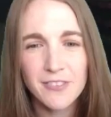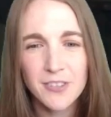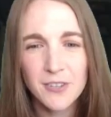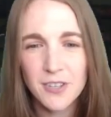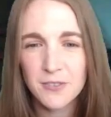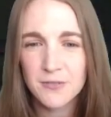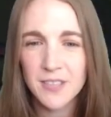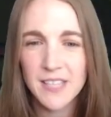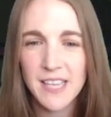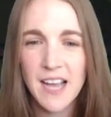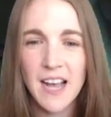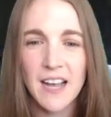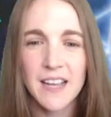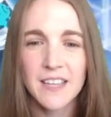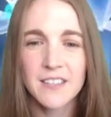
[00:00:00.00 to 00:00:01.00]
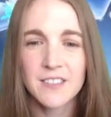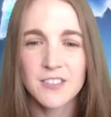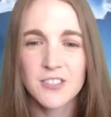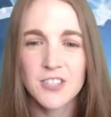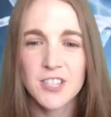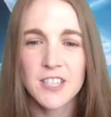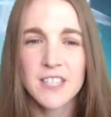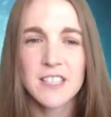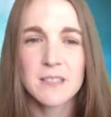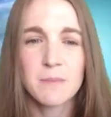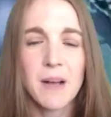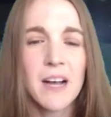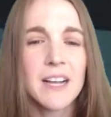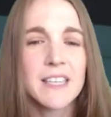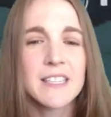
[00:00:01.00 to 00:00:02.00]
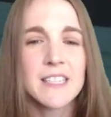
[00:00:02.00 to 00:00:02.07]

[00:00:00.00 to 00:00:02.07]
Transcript: you can really hide your turrets behind